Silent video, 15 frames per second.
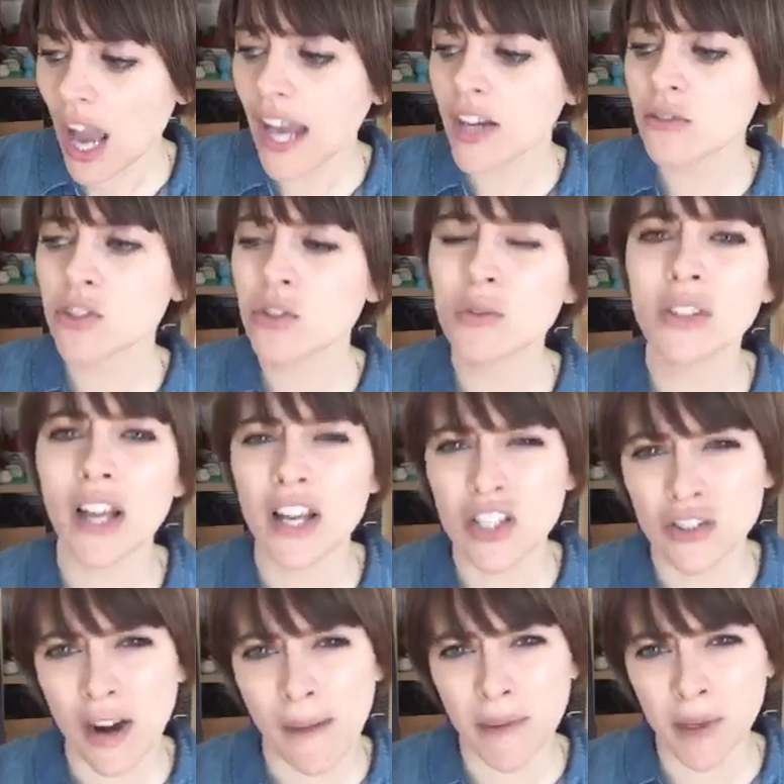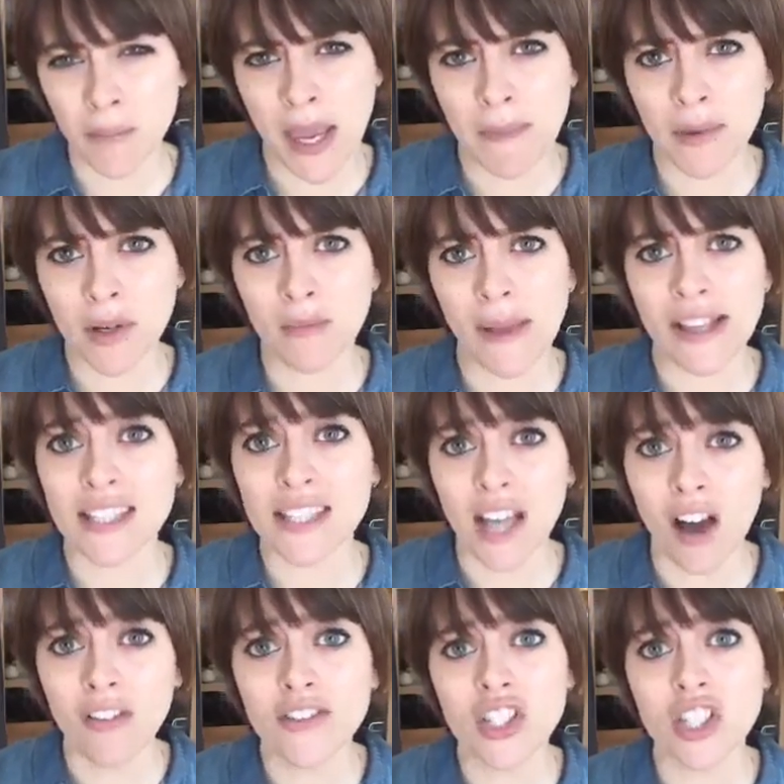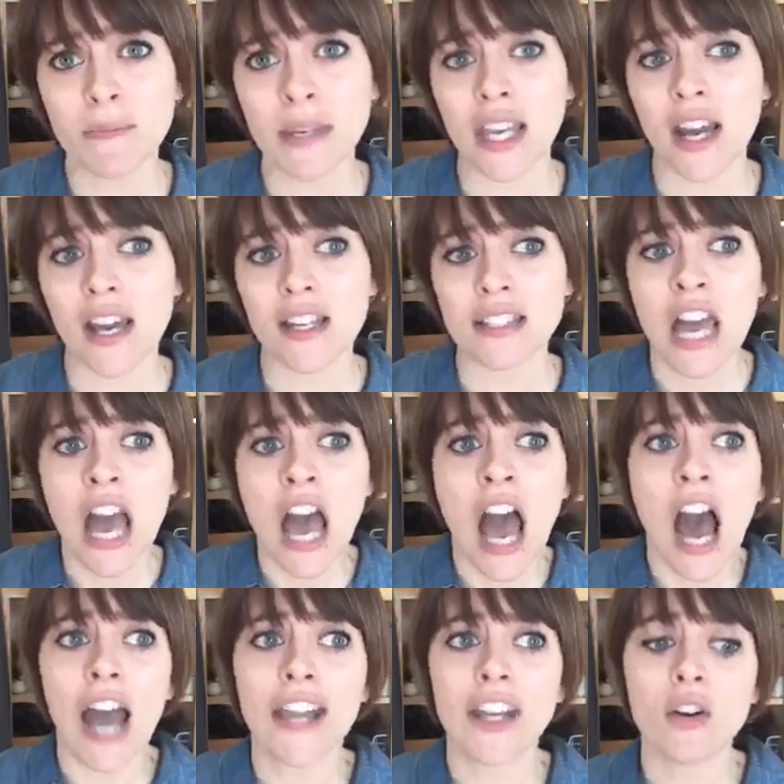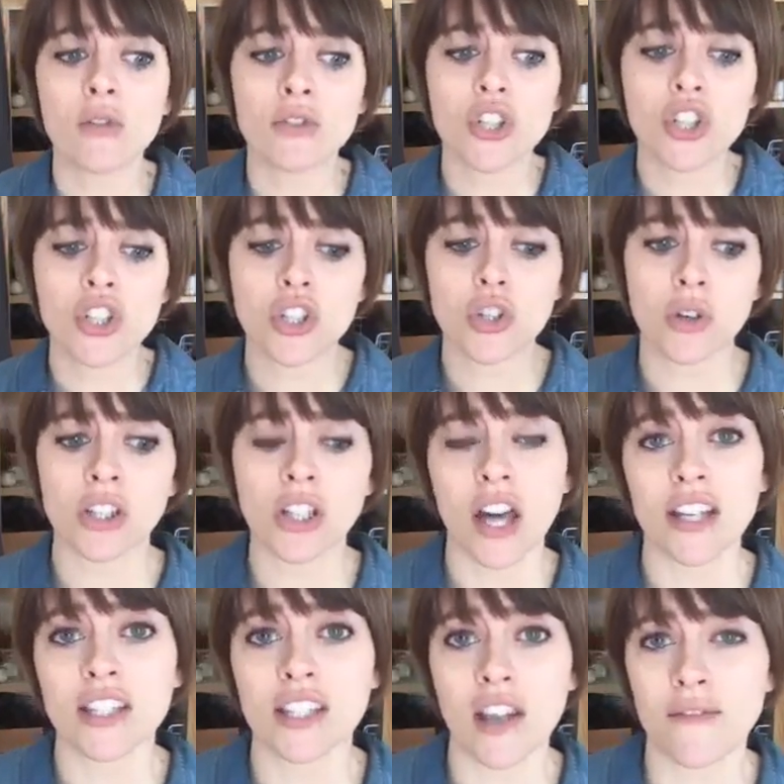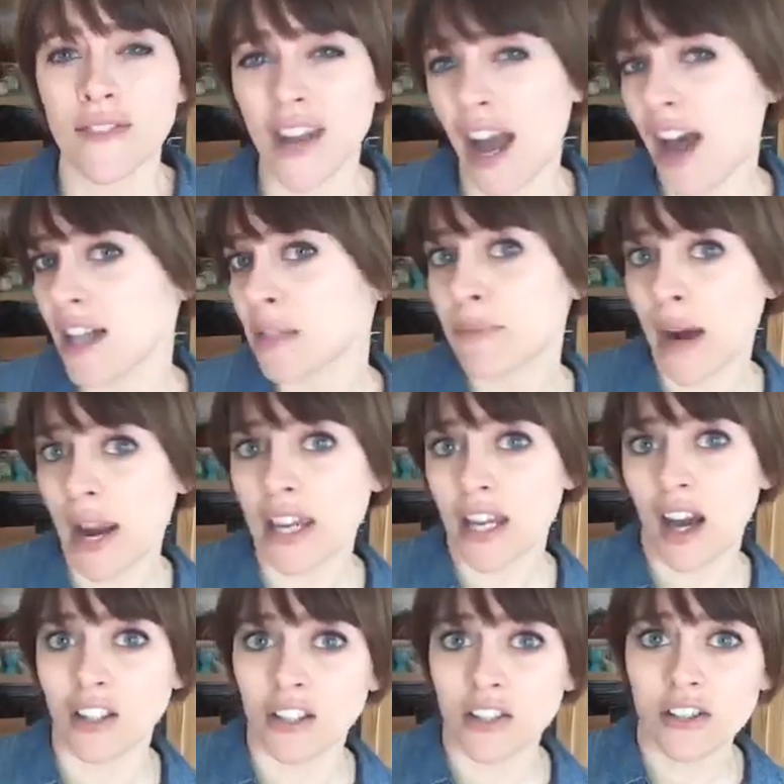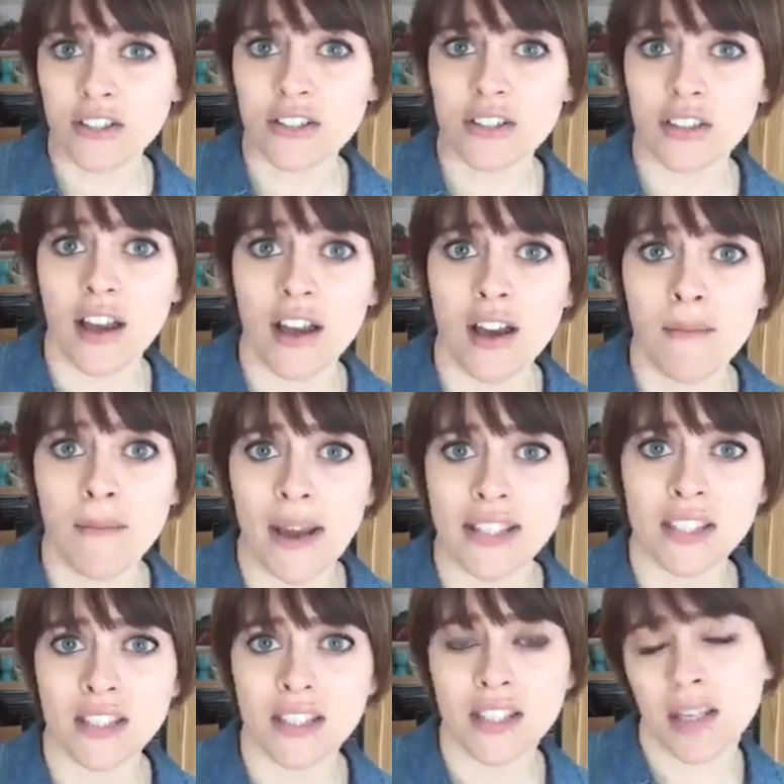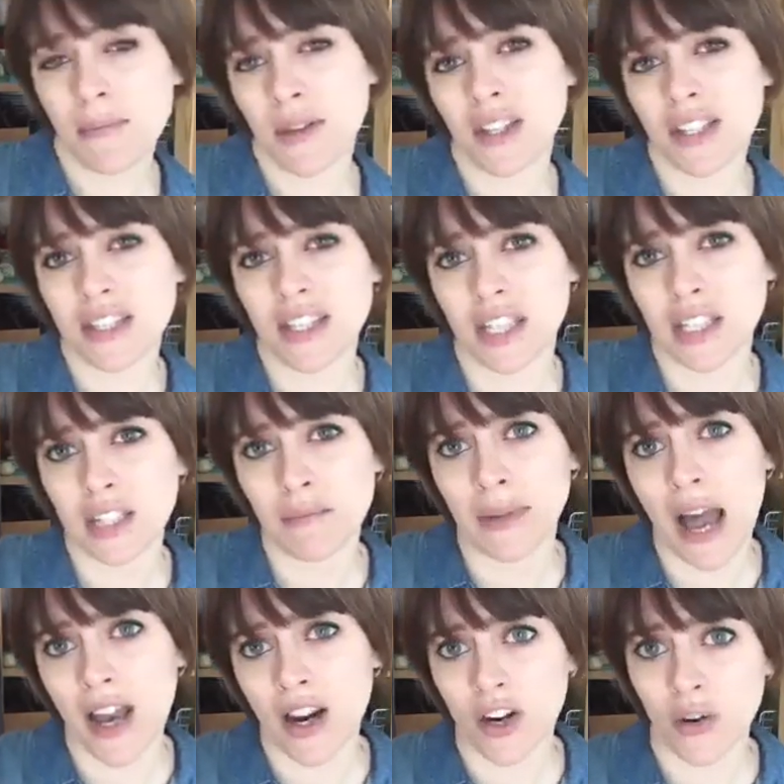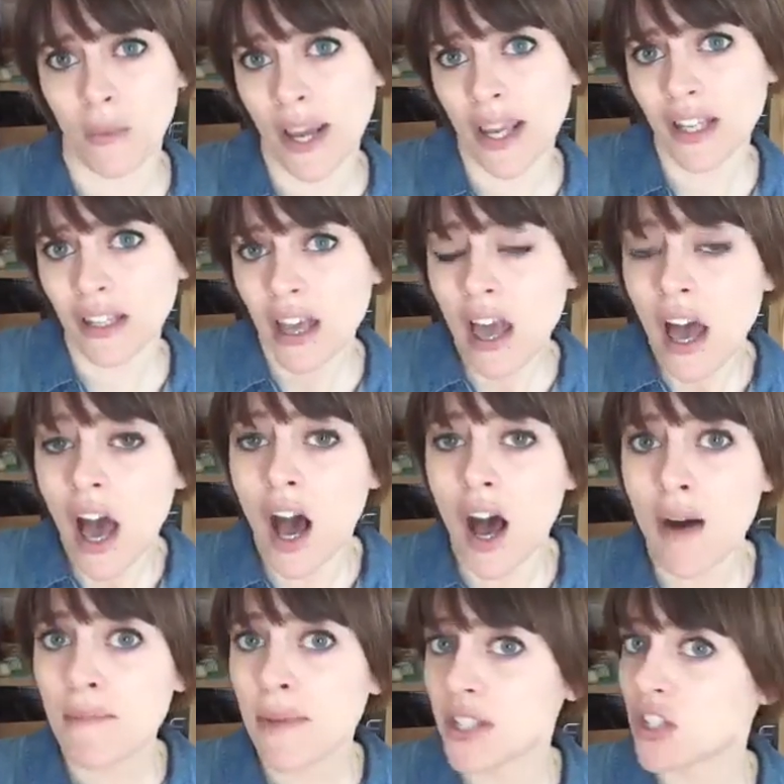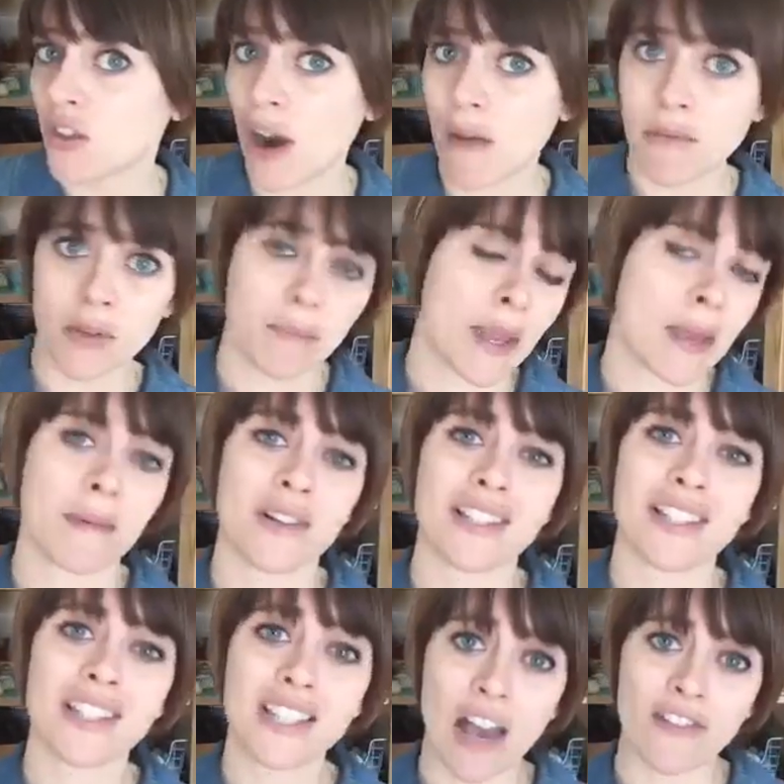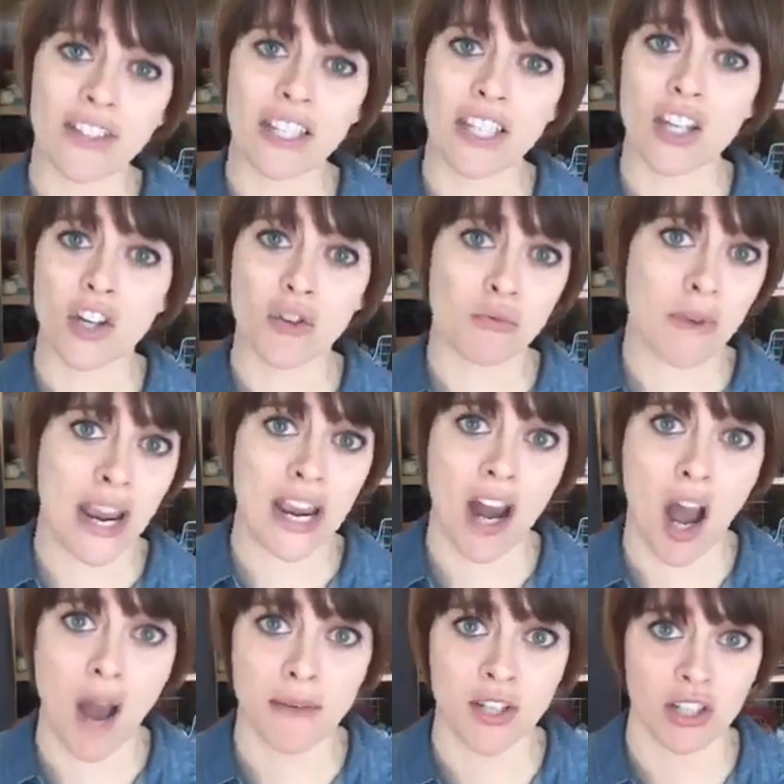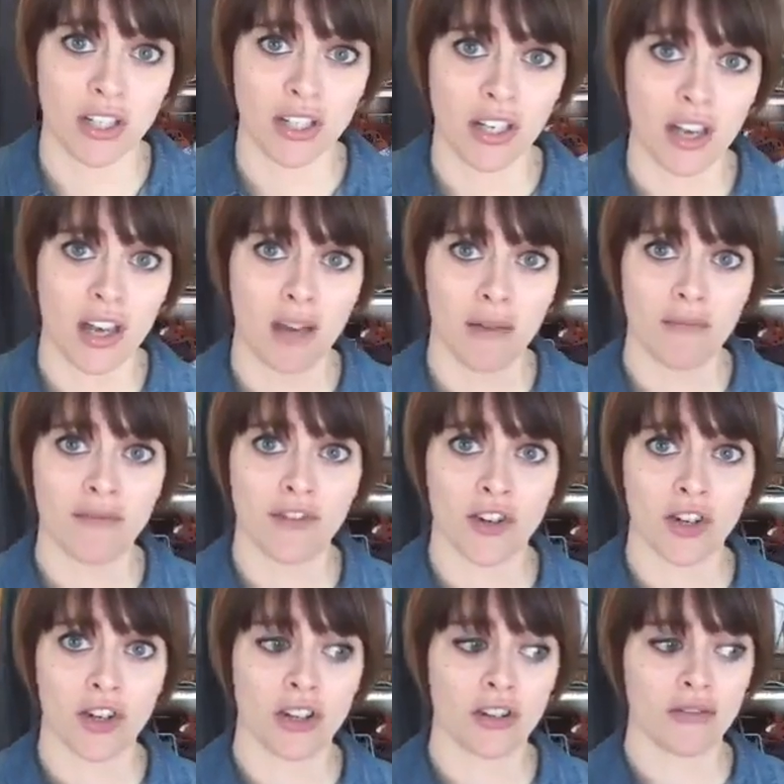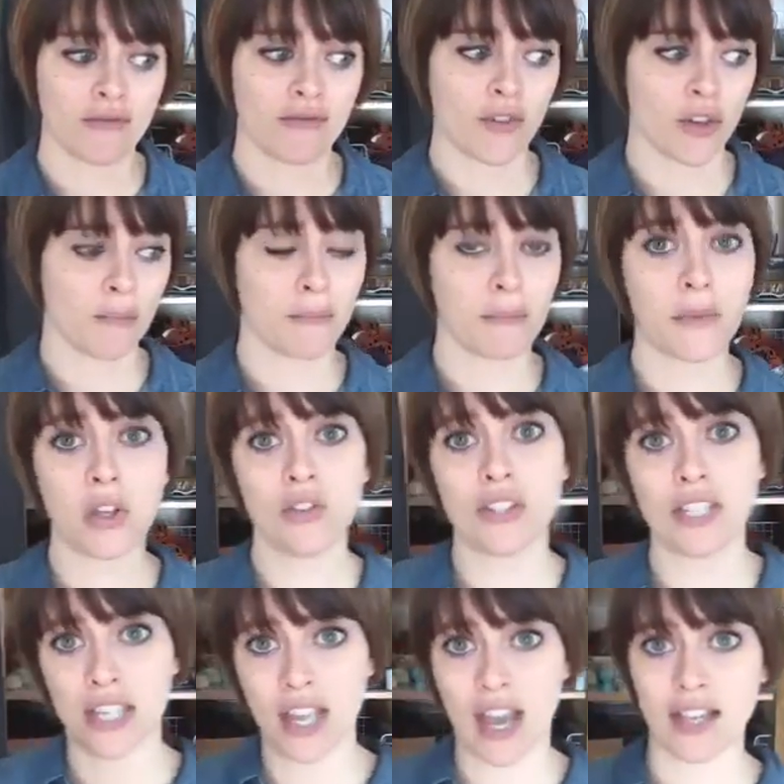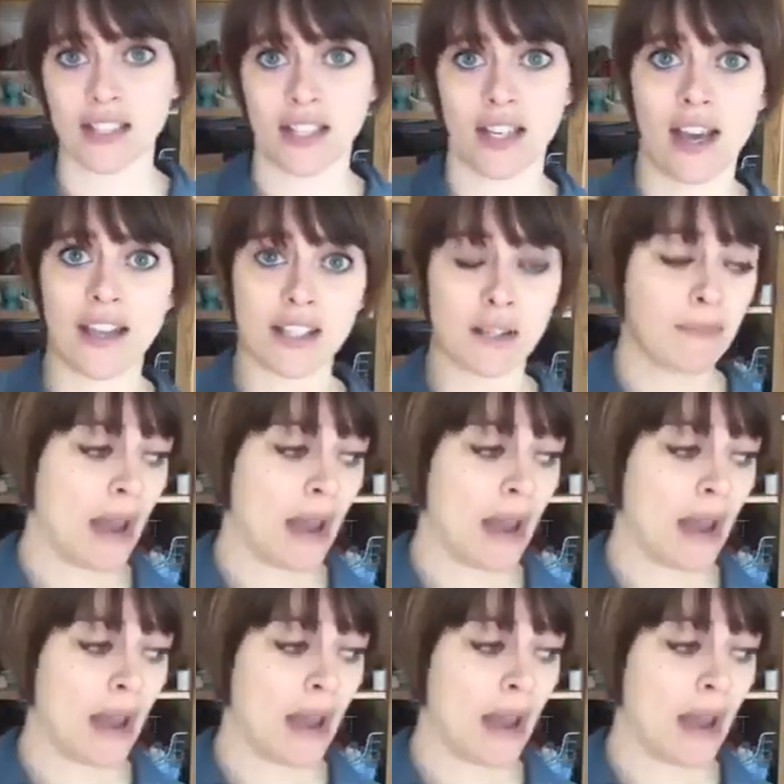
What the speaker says: I don't do a lot of scrapbook paper myself just because I don't shoot a lot of stuff that has bright colors. I typically stick to black or white, but scrapbook paper is definitely a great option for using as a